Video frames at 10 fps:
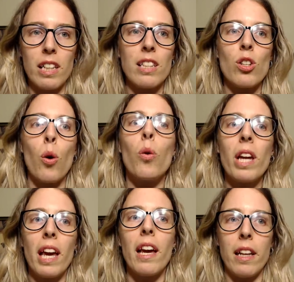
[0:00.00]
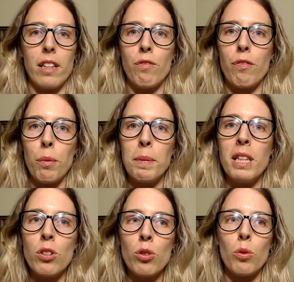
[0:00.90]
It's okay for
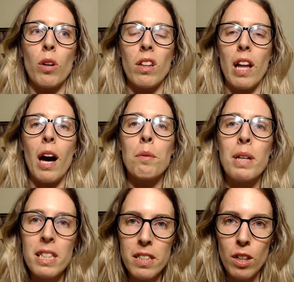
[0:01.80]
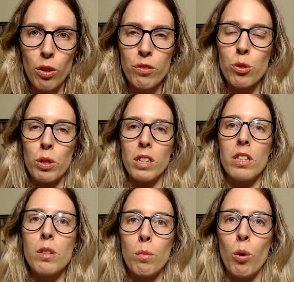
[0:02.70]
me to allow myself to, in
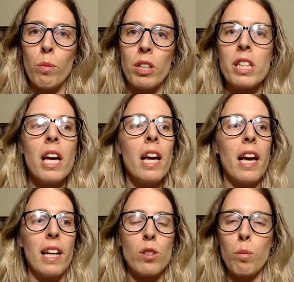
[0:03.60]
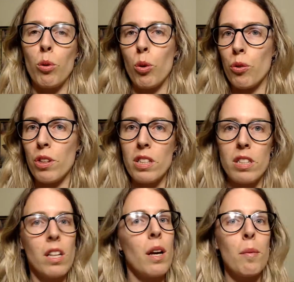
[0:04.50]
this moment, explore
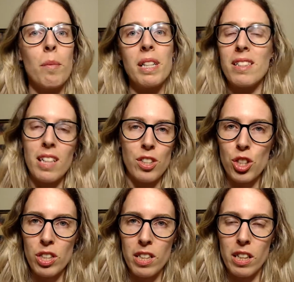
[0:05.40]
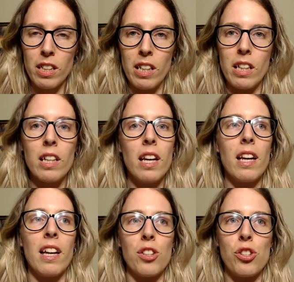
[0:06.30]
this meditation technique
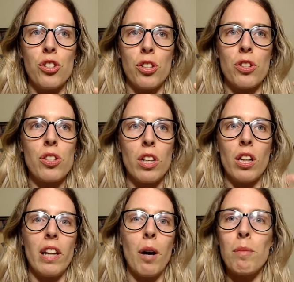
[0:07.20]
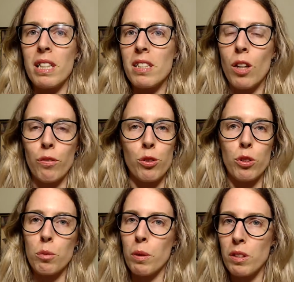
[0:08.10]
and to just allow myself to
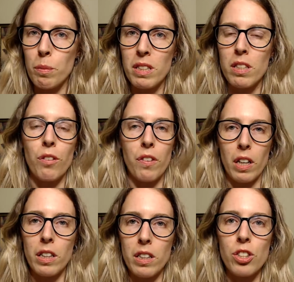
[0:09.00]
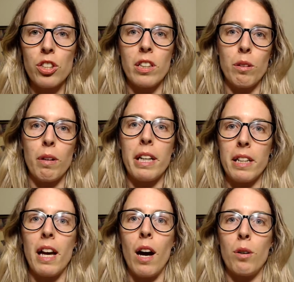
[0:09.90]
express myself unconditionally right
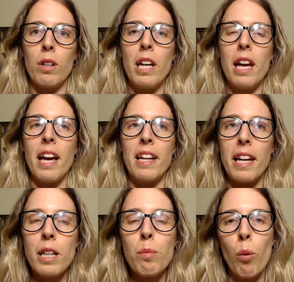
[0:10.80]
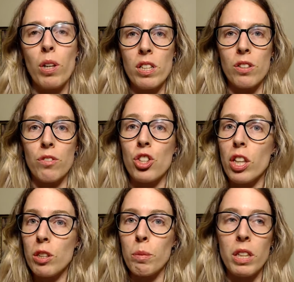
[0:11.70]
now. And any points of
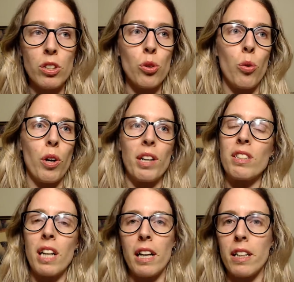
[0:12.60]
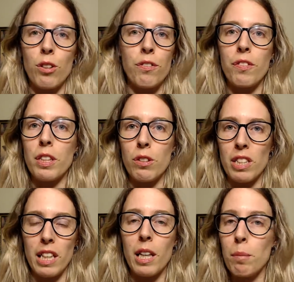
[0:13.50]
judgment or anxiety or fears
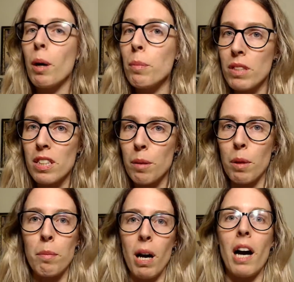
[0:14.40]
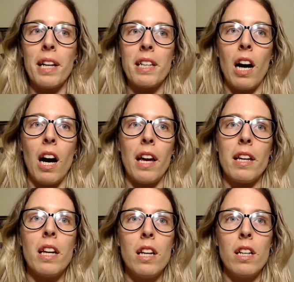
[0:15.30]
that came up inside my mind, I
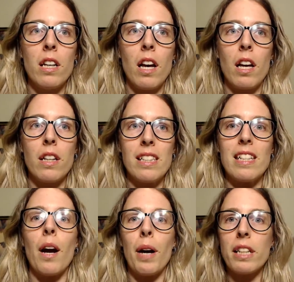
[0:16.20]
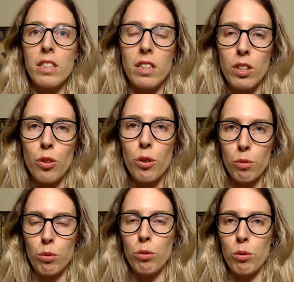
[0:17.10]
directed
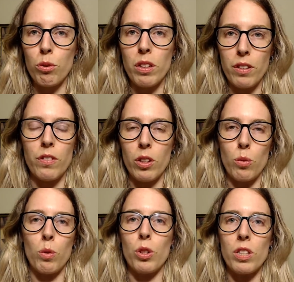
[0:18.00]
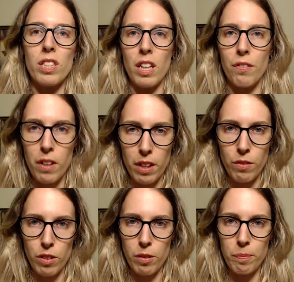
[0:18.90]
through living the word safe
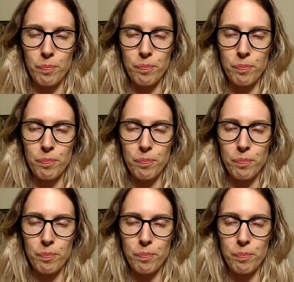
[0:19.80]
haven.